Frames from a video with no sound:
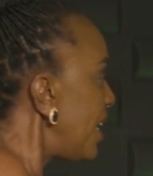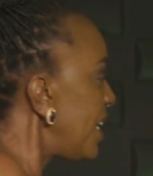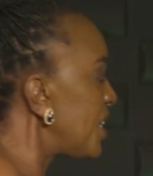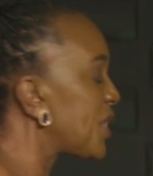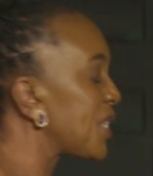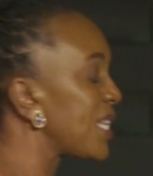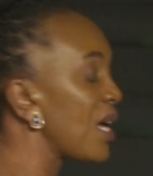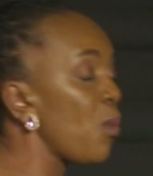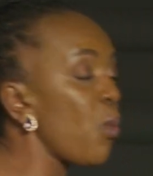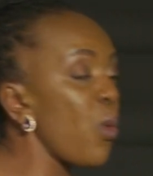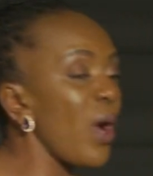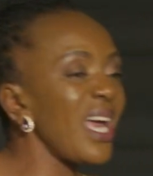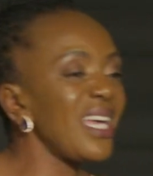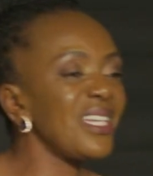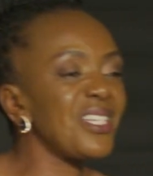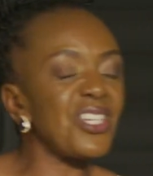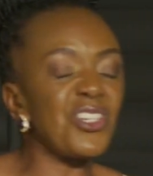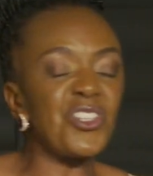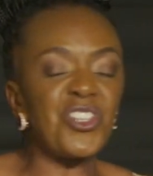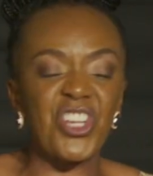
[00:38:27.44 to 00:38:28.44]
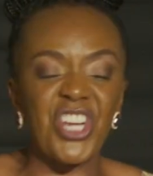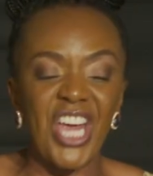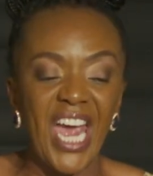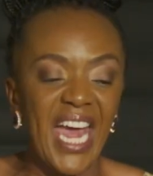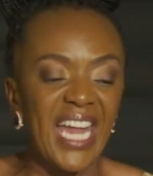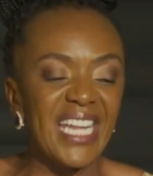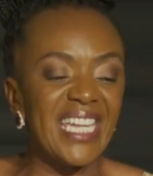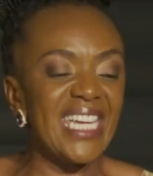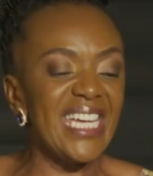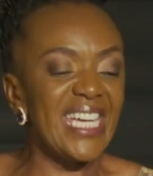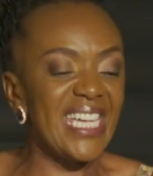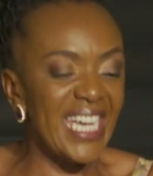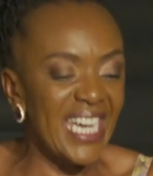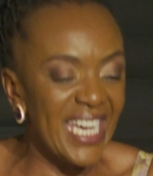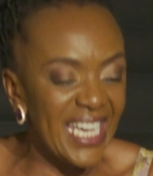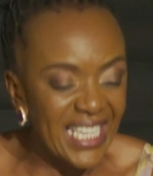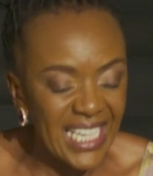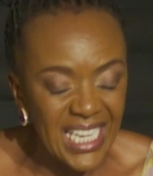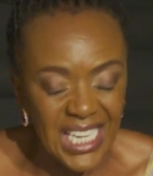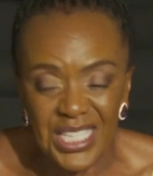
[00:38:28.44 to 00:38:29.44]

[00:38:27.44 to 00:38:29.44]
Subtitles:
It's the word journeying.